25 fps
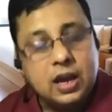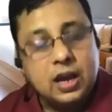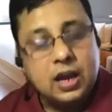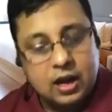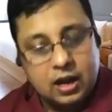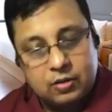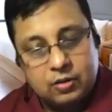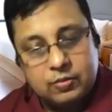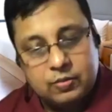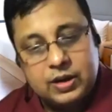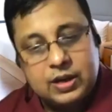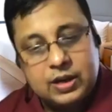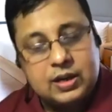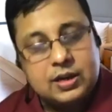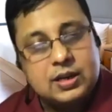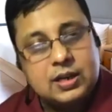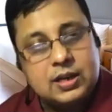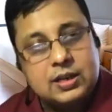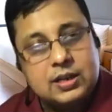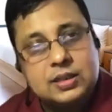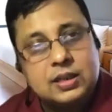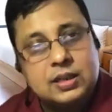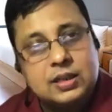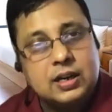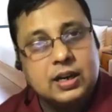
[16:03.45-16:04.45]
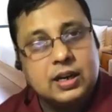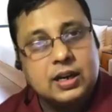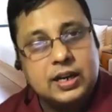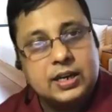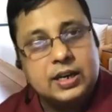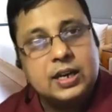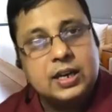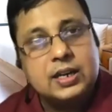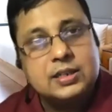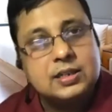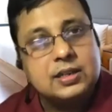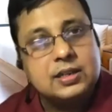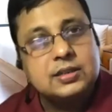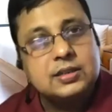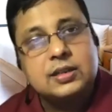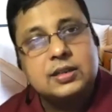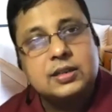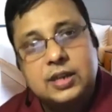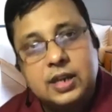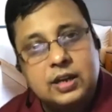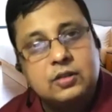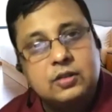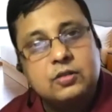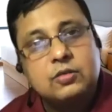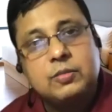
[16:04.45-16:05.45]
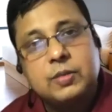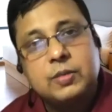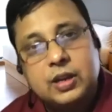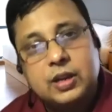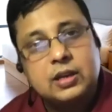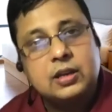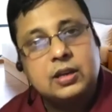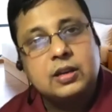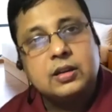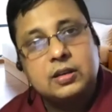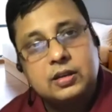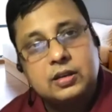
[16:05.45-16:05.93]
How many days does it take to make?